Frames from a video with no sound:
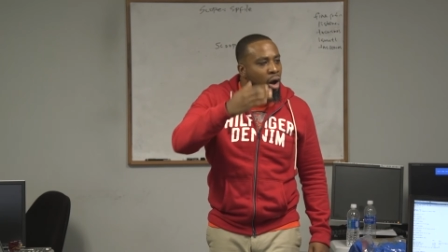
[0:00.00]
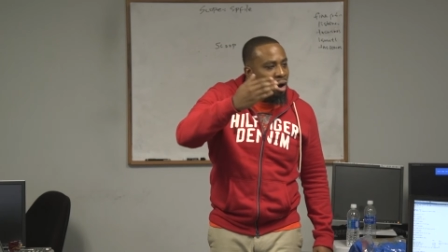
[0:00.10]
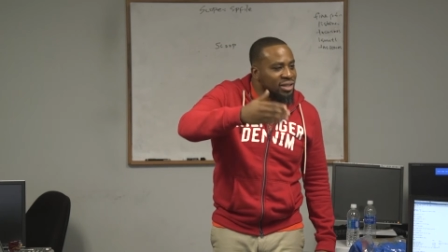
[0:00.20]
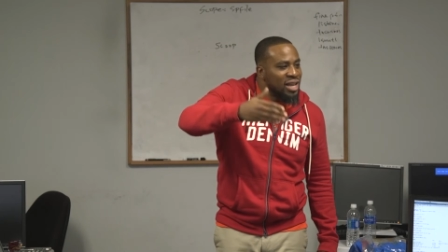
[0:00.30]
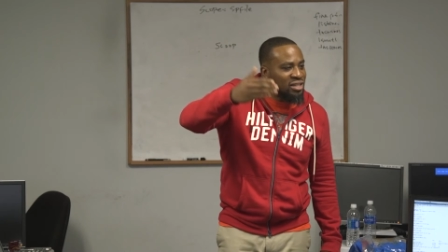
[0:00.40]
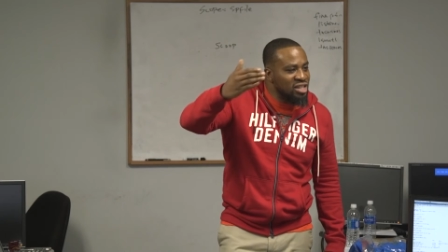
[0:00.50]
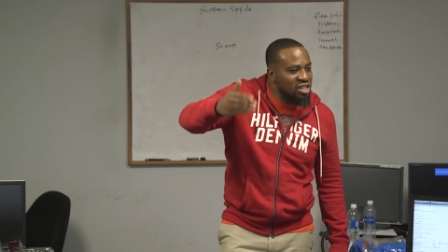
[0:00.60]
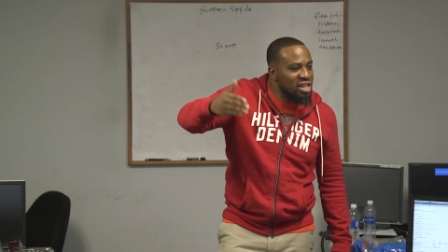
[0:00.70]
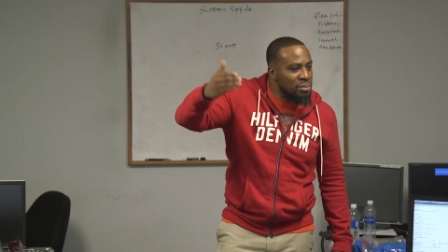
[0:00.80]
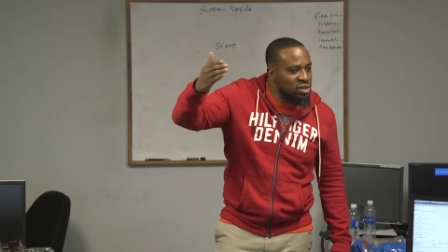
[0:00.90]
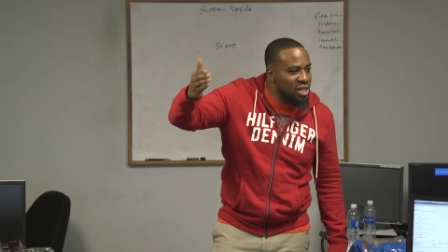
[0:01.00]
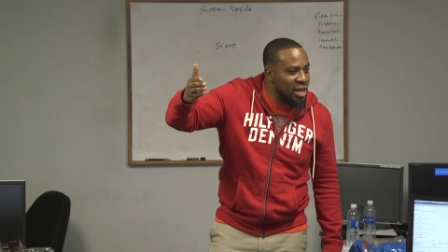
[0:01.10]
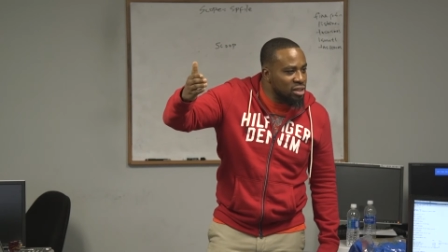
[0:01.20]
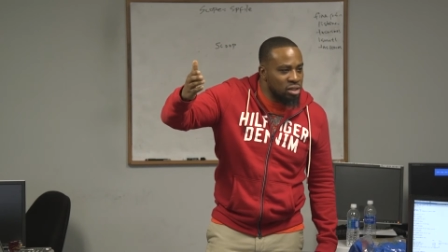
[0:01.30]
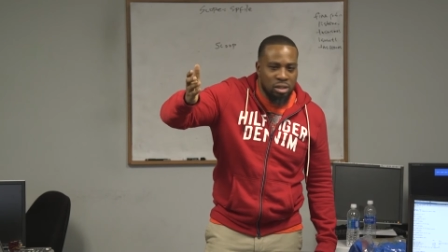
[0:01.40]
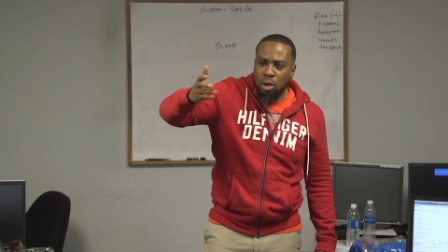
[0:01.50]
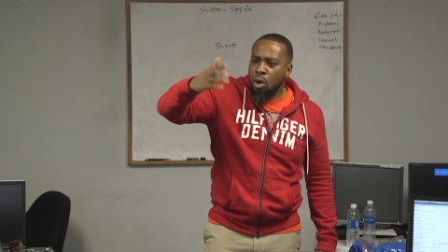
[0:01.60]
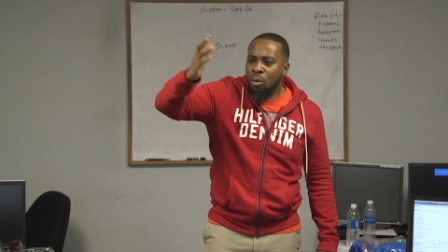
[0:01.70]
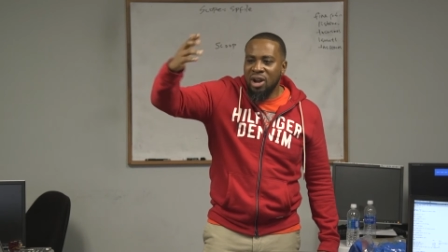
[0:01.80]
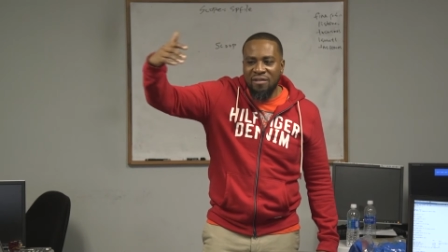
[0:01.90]
Alter system set,
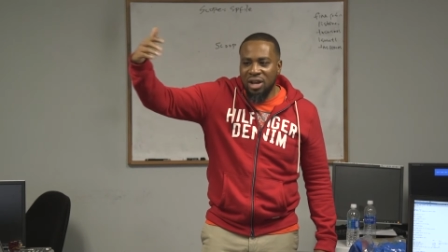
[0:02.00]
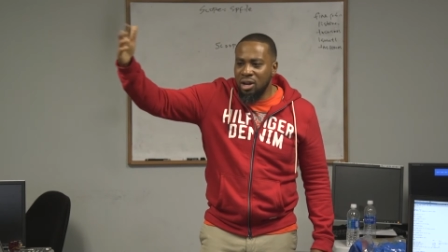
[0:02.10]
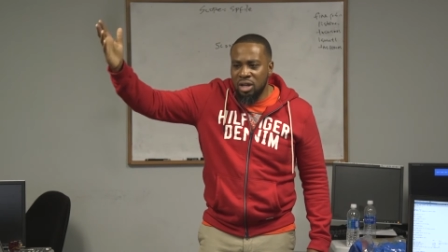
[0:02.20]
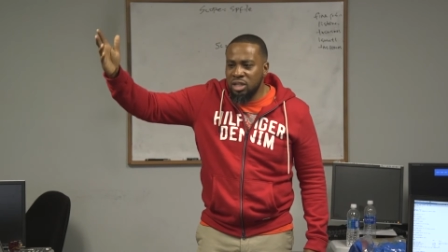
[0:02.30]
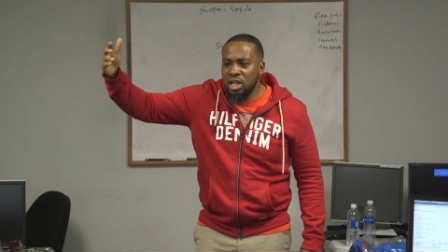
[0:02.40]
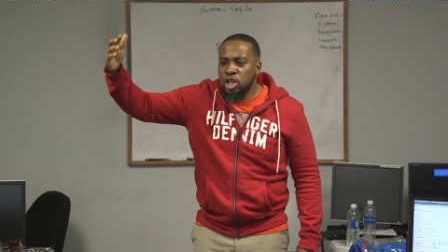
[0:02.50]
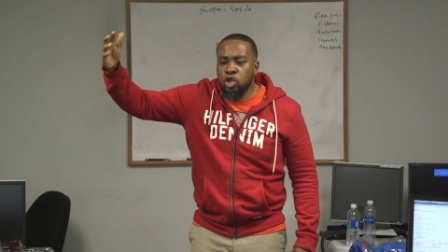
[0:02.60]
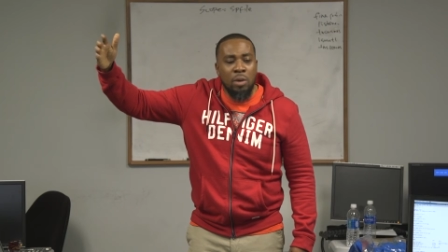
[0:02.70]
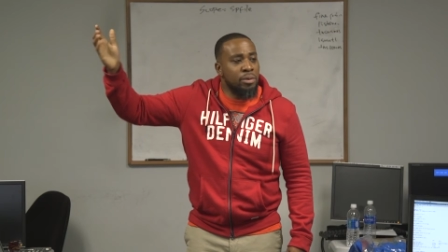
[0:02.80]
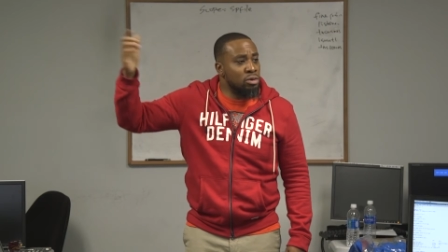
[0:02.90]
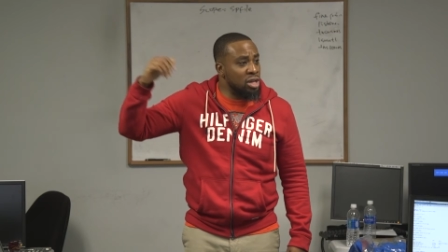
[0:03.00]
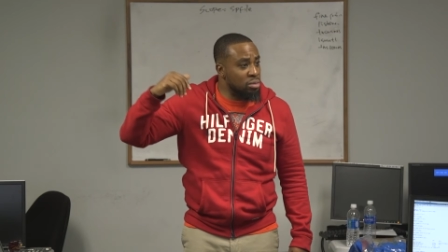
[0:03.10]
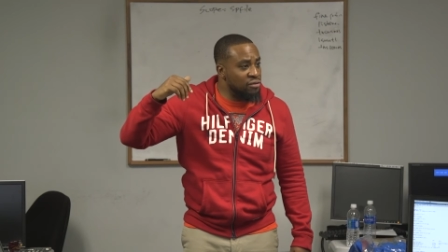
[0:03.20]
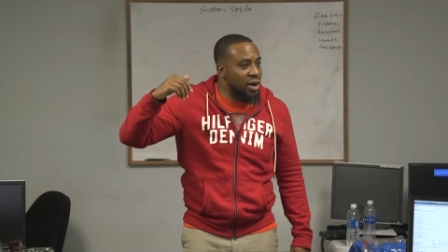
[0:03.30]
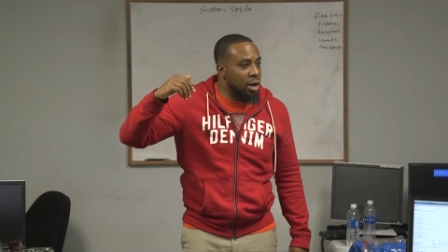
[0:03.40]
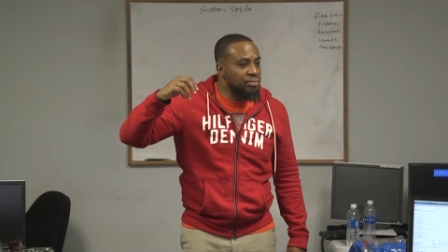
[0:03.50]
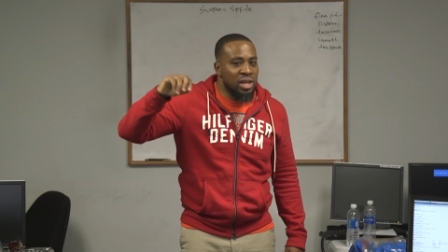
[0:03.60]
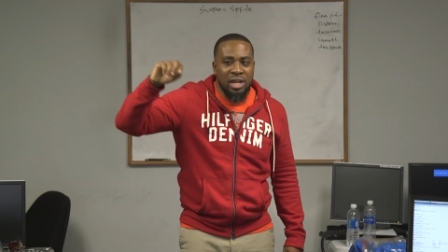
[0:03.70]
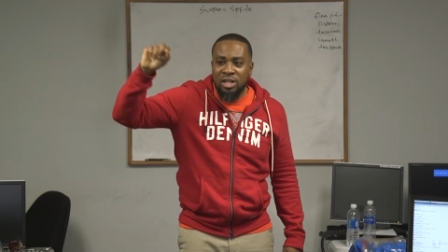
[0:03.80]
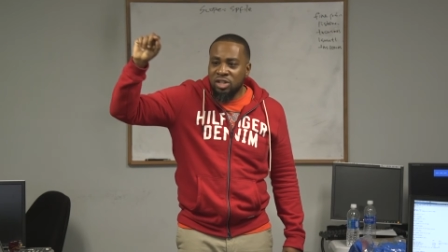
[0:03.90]
whatever it is, scope equals SP file,
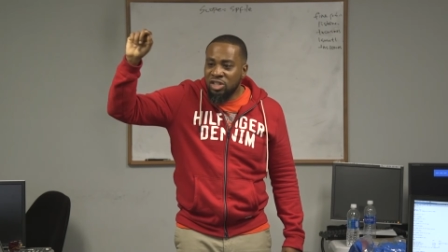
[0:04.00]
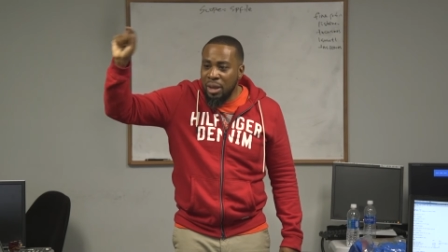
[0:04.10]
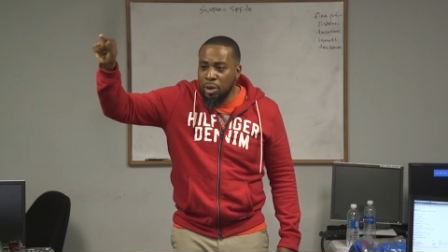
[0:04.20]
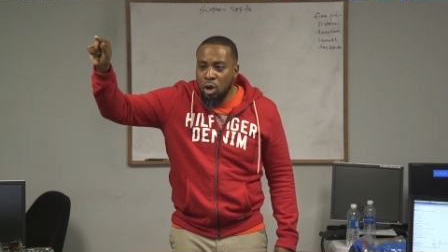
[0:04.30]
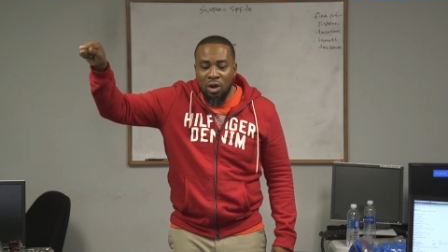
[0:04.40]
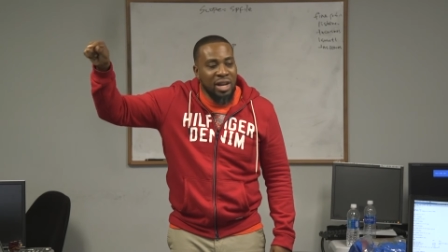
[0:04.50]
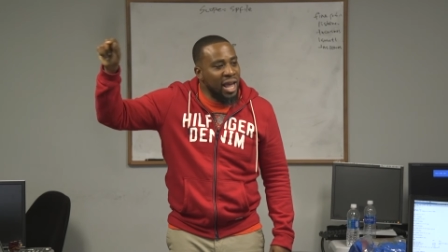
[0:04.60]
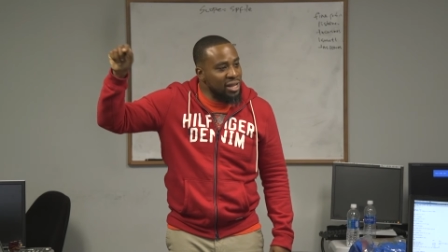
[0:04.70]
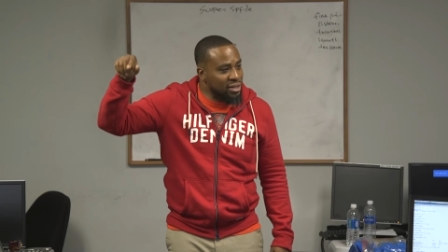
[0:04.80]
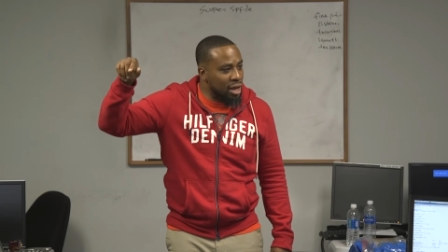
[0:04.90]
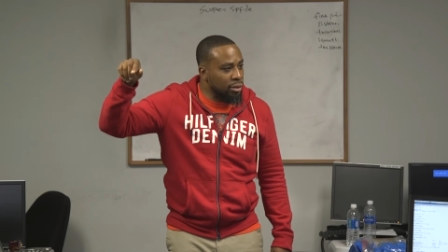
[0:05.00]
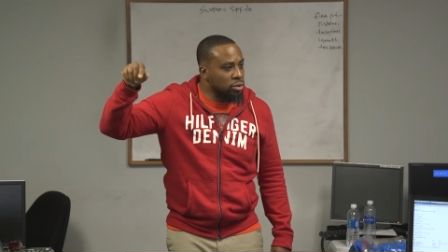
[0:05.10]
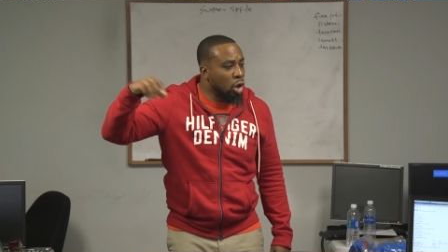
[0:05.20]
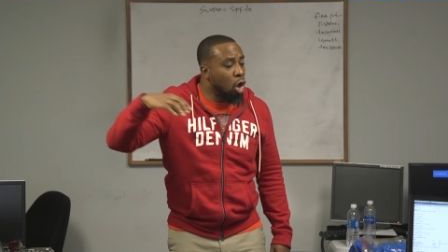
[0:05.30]
semicolon, enter.